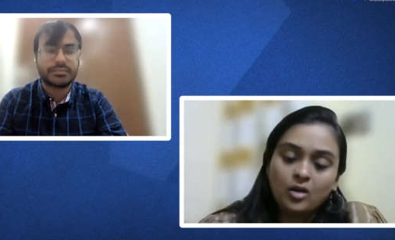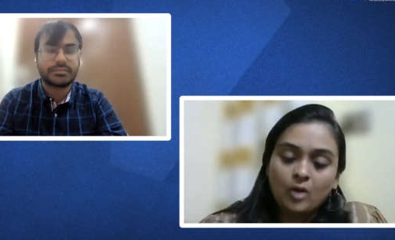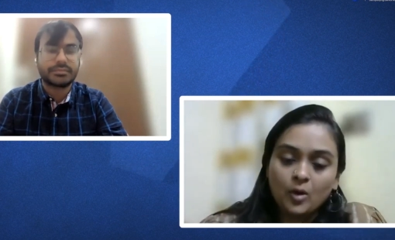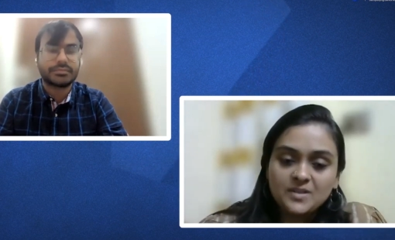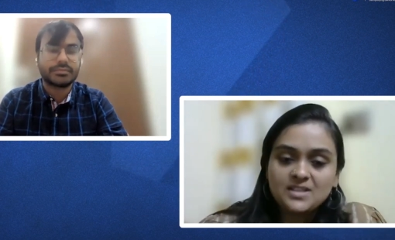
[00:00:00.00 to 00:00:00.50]

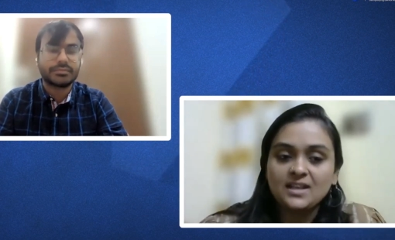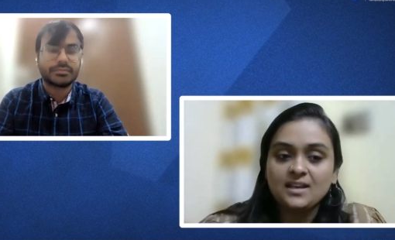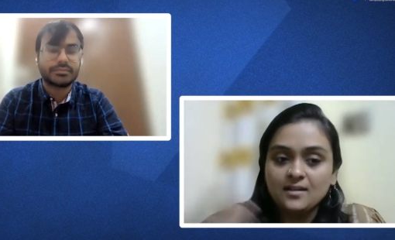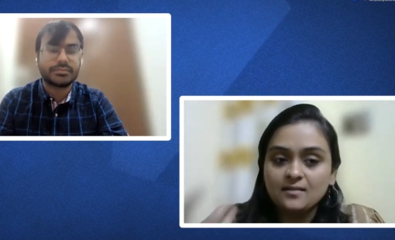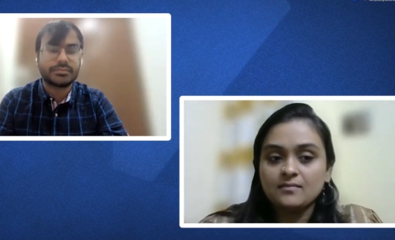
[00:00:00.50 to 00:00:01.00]

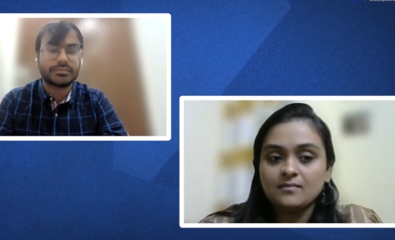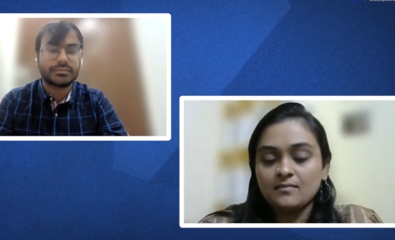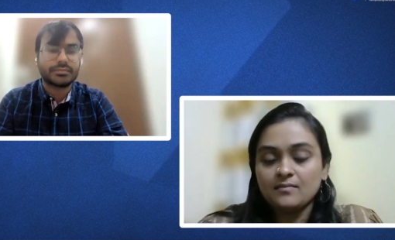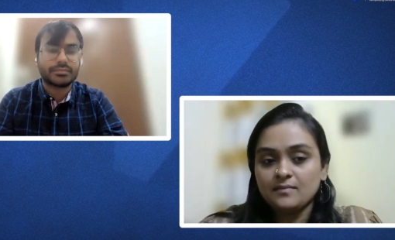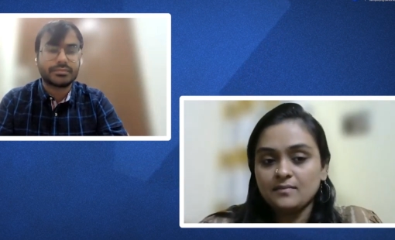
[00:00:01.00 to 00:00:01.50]
Speaker 1: obviously
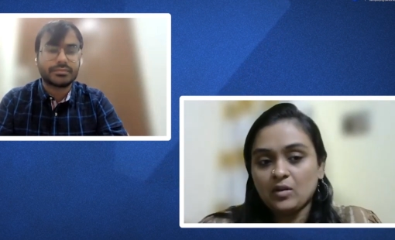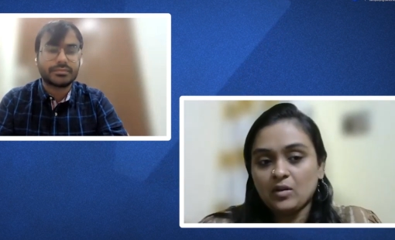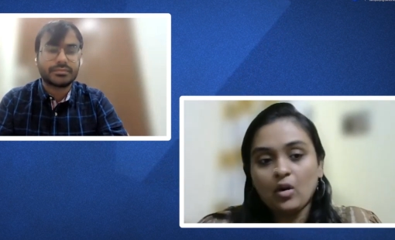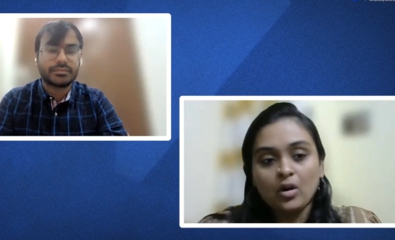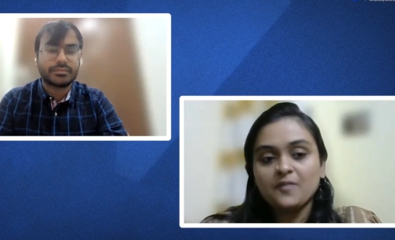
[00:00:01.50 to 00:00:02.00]
you
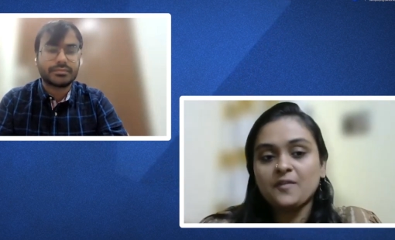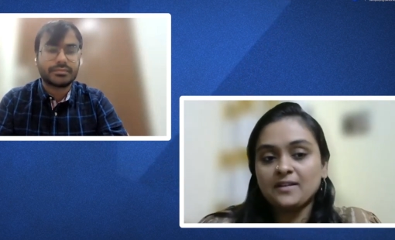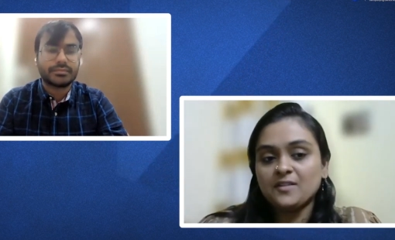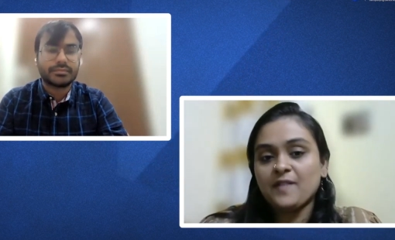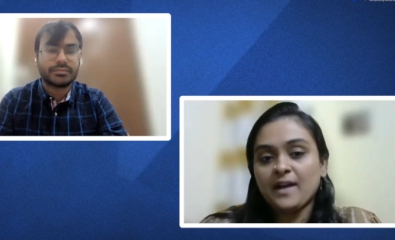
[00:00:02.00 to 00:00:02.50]
know a lot of
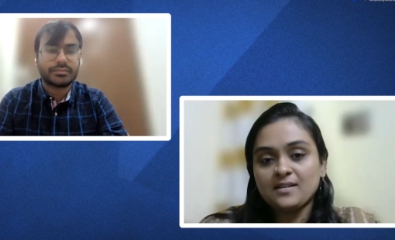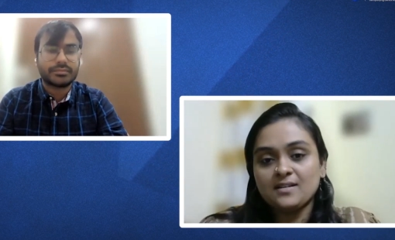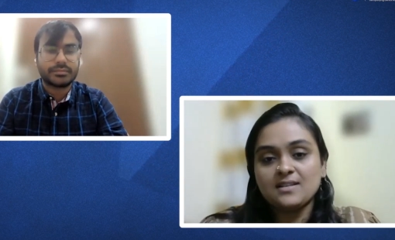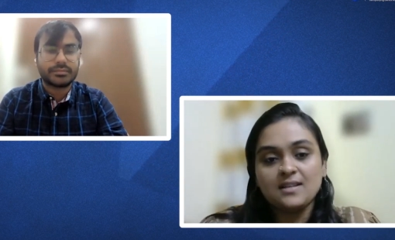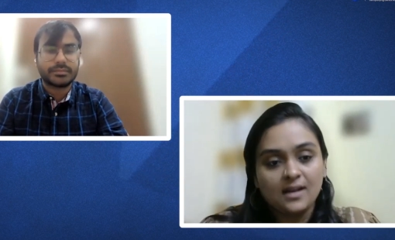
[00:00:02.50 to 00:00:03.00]
other
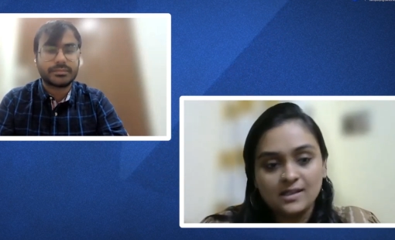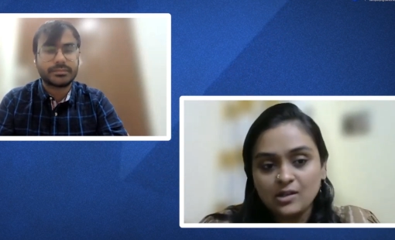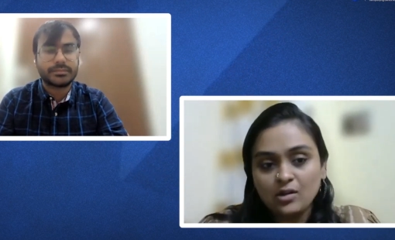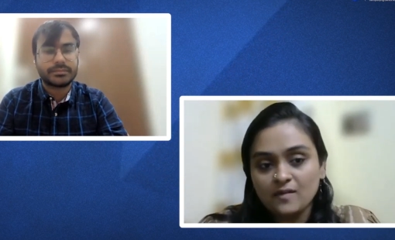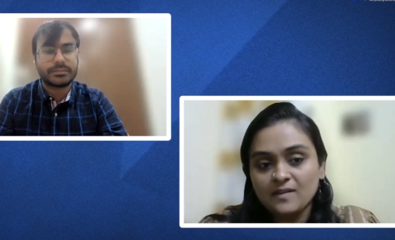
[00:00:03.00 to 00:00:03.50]
factors and luck and
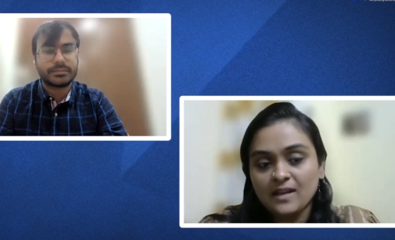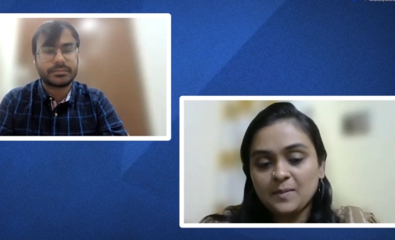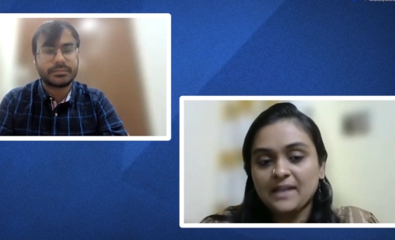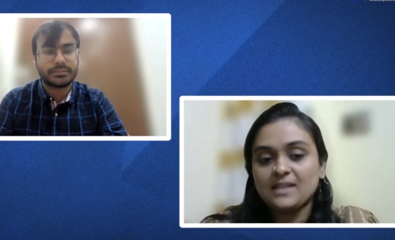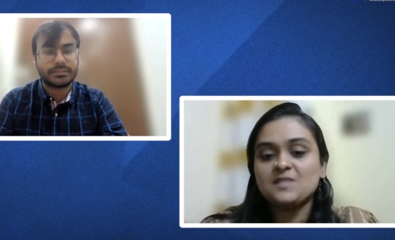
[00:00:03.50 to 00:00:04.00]
all of that
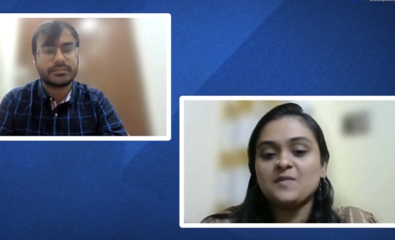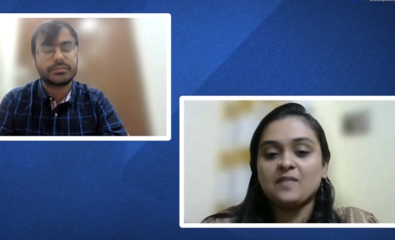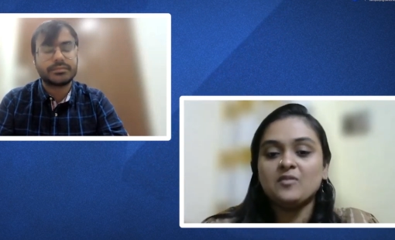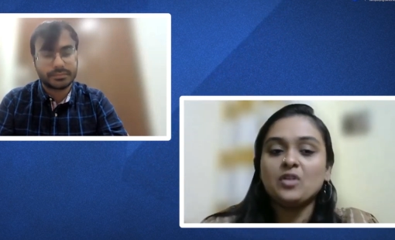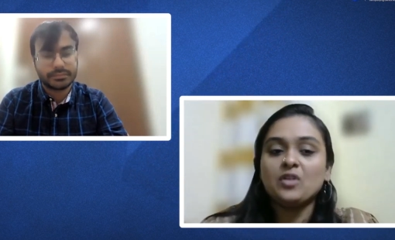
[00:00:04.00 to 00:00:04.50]
played in his
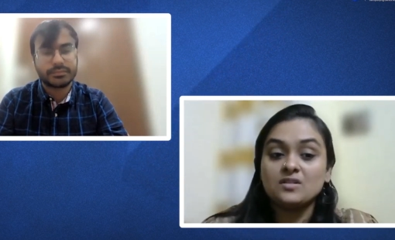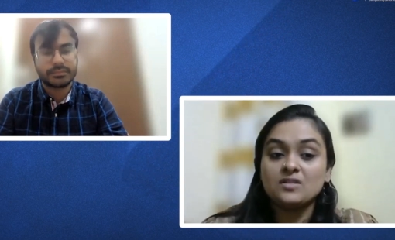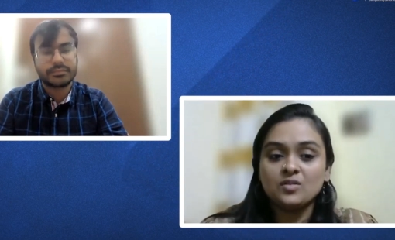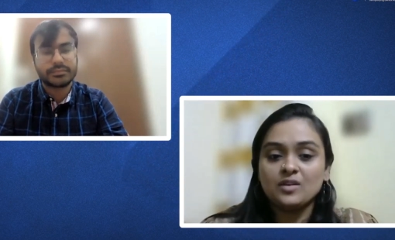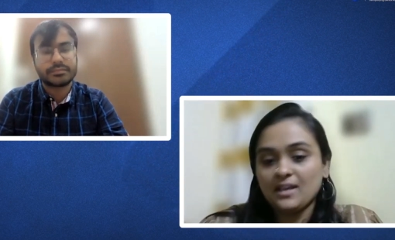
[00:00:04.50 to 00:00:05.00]
favor but
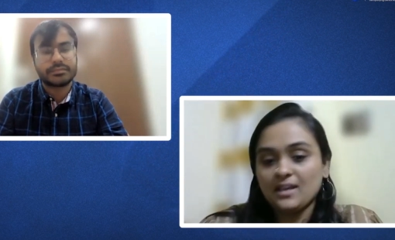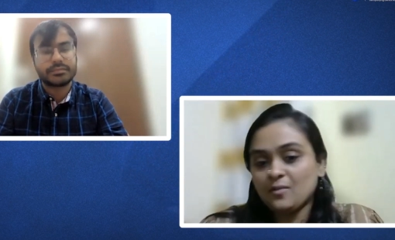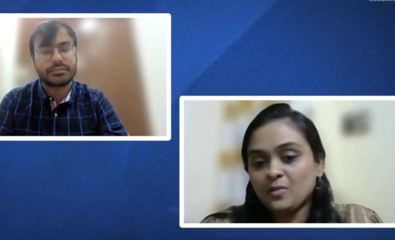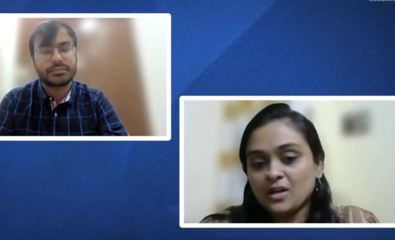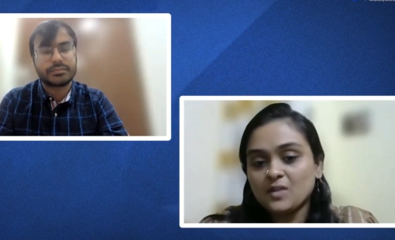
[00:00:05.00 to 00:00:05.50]
also he
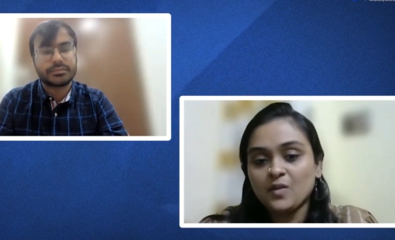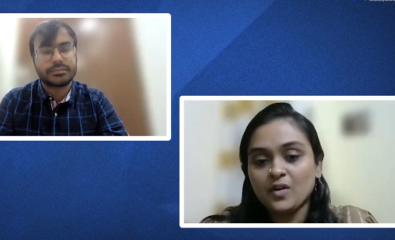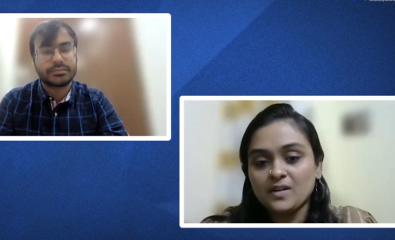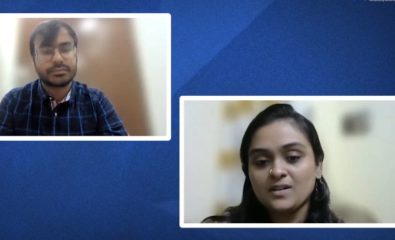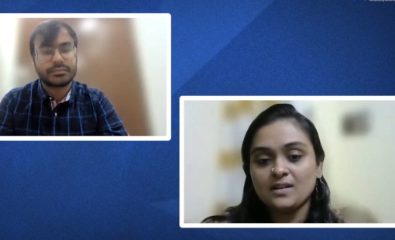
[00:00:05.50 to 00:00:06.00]
worked for
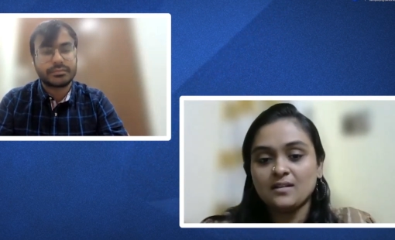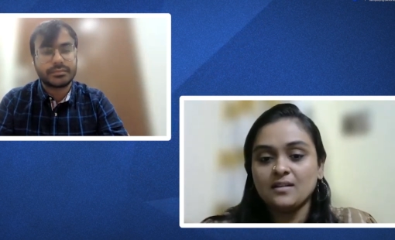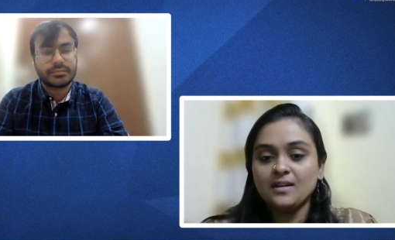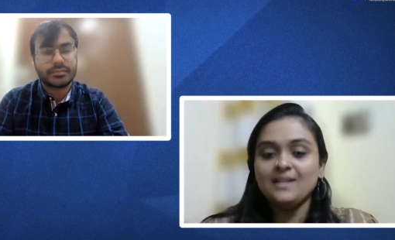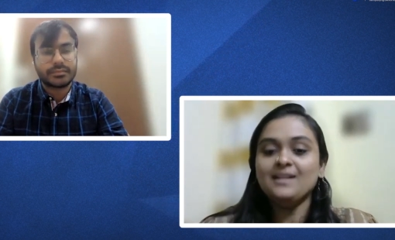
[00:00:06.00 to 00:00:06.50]
it and
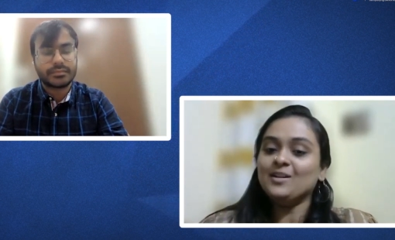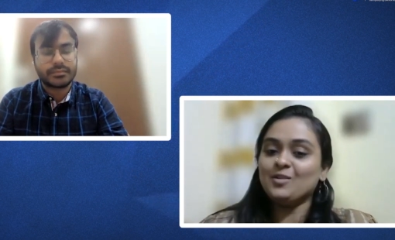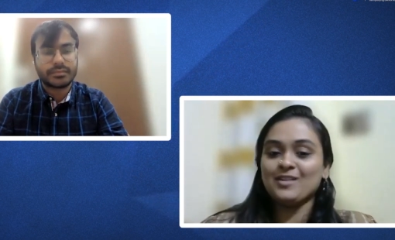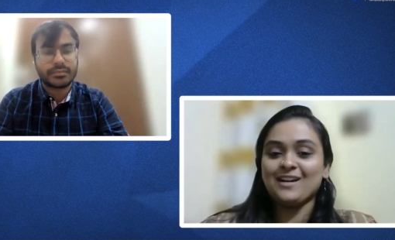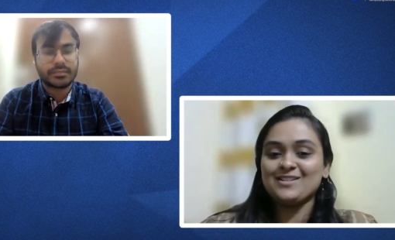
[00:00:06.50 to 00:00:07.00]

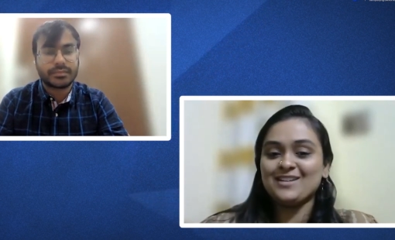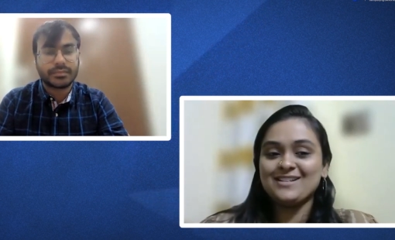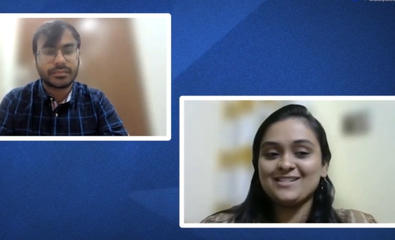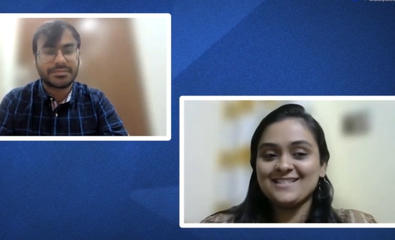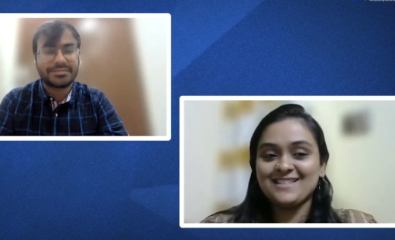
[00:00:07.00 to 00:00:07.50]

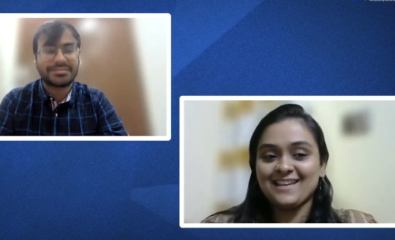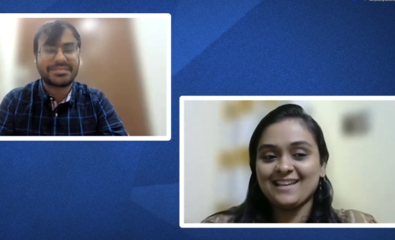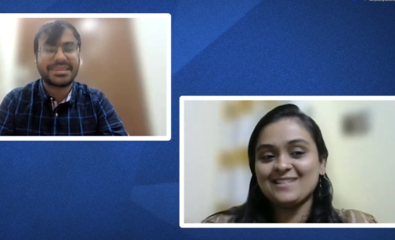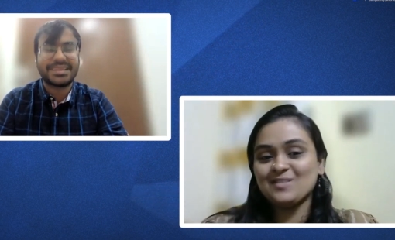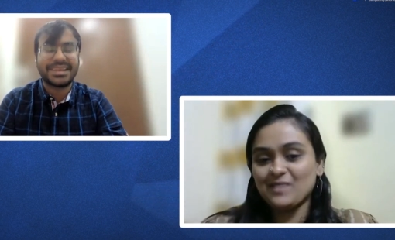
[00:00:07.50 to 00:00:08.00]
congratulations again.
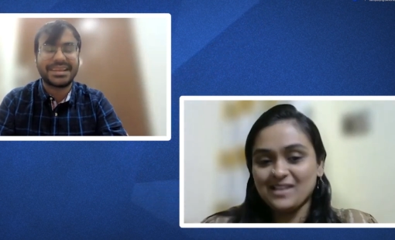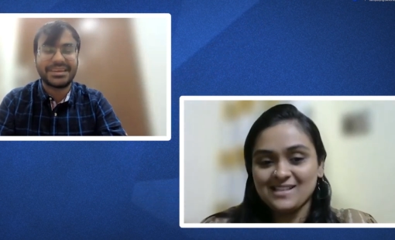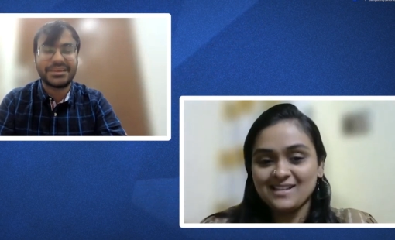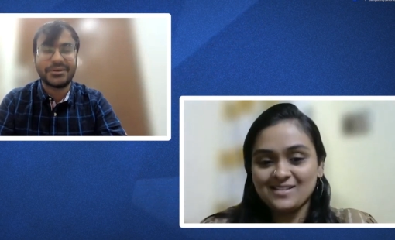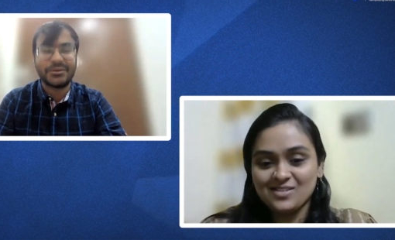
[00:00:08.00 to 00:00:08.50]
It's
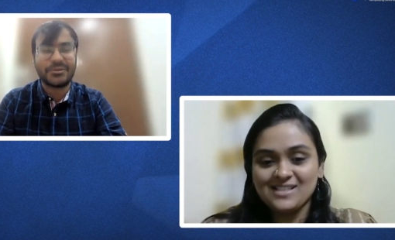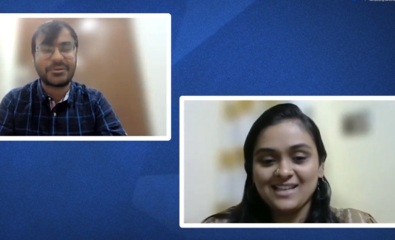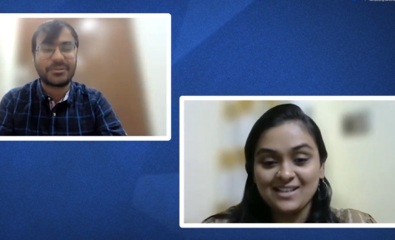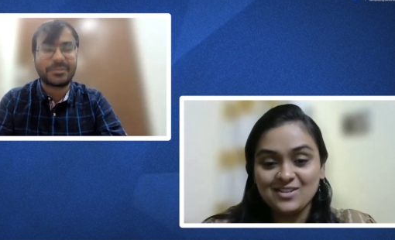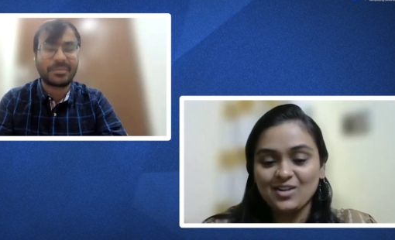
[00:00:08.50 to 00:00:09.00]
amazing Thank to you. see
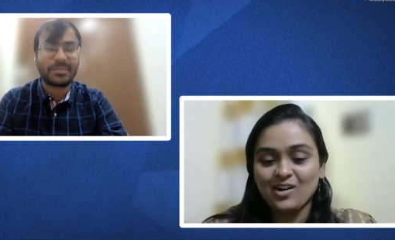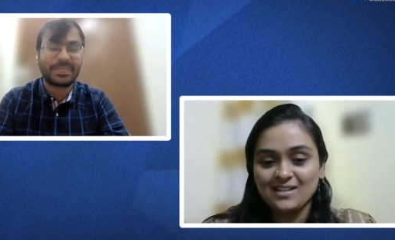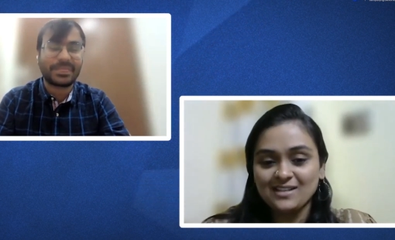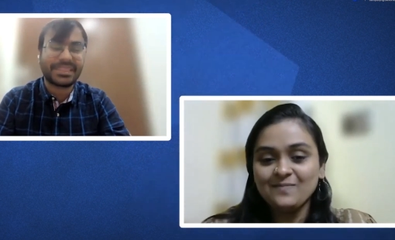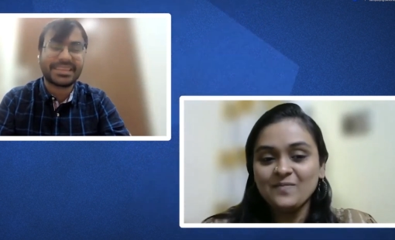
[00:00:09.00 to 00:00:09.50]
that you
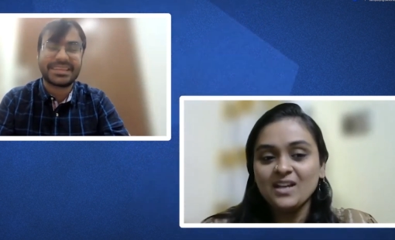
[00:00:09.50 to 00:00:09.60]
got it.